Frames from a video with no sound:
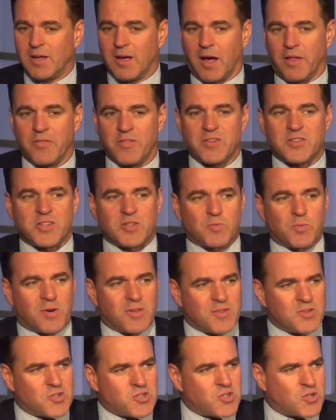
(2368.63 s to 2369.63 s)
And this is one
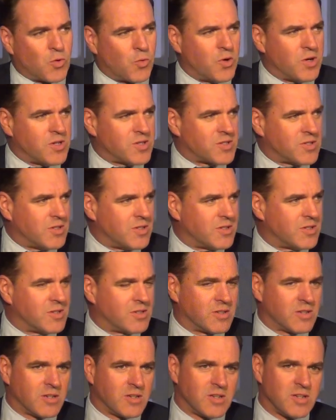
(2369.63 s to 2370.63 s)
of those stories that,
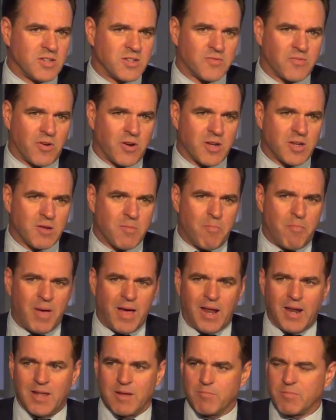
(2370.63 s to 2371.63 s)
that is very
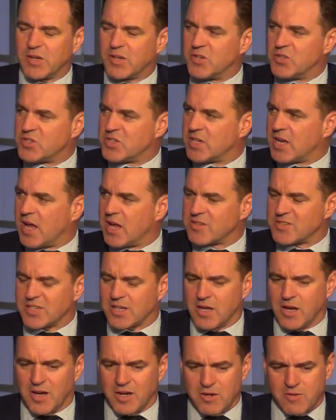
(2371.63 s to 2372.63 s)
compelling because it has a
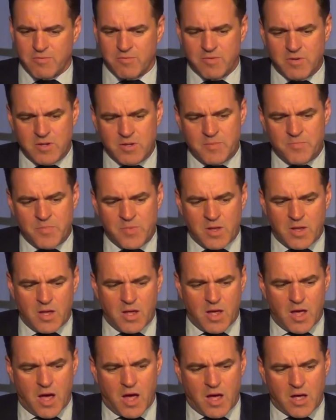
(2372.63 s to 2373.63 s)
kind of,
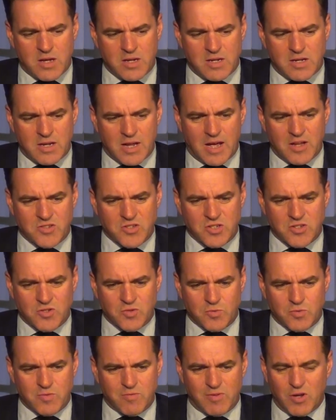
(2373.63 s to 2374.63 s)
uh, it has a
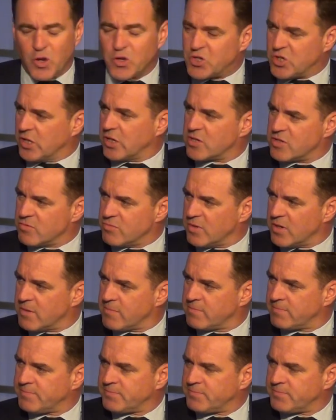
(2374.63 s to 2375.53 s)
sort of logic to it.